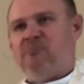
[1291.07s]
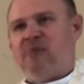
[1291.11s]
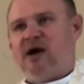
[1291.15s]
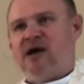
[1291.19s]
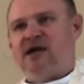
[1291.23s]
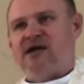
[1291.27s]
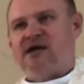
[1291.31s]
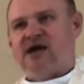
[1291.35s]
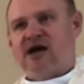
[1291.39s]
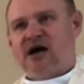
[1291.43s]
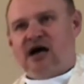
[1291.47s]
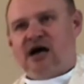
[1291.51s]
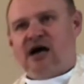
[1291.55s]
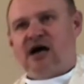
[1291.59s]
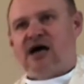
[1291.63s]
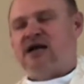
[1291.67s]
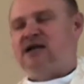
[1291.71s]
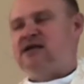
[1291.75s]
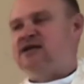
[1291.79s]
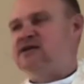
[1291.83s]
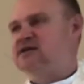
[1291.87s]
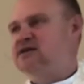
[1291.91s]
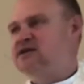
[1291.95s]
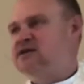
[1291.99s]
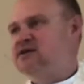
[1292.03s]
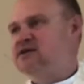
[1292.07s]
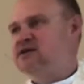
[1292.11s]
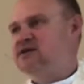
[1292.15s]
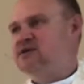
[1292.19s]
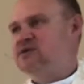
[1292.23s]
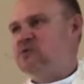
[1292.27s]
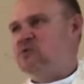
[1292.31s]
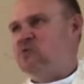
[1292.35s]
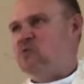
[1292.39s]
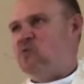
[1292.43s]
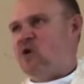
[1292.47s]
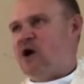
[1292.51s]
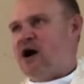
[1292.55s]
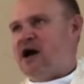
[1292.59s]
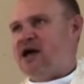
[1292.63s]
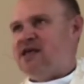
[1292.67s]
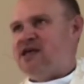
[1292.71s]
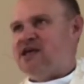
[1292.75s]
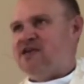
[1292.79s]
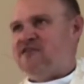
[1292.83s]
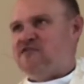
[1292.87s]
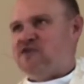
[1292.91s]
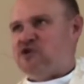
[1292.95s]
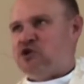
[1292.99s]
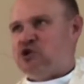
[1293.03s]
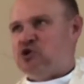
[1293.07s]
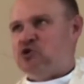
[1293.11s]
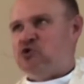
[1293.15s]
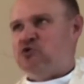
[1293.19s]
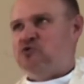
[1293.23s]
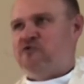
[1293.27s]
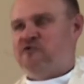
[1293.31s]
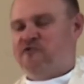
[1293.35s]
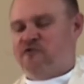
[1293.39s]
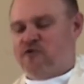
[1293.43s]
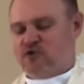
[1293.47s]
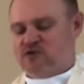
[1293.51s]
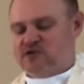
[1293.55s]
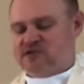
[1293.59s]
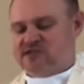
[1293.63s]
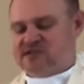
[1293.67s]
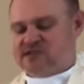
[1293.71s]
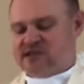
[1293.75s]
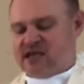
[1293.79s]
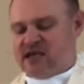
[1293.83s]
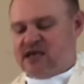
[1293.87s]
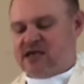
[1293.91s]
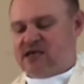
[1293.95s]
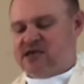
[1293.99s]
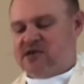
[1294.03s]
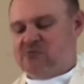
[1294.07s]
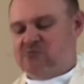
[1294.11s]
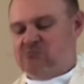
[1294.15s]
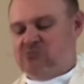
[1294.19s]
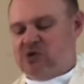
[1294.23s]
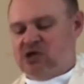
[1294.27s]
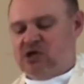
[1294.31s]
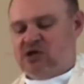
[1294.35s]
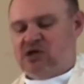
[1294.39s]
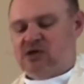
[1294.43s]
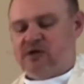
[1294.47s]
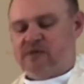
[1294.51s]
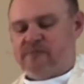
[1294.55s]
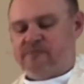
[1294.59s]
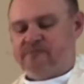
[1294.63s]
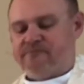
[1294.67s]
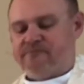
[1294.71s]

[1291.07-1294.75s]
my God, why have you forsaken me?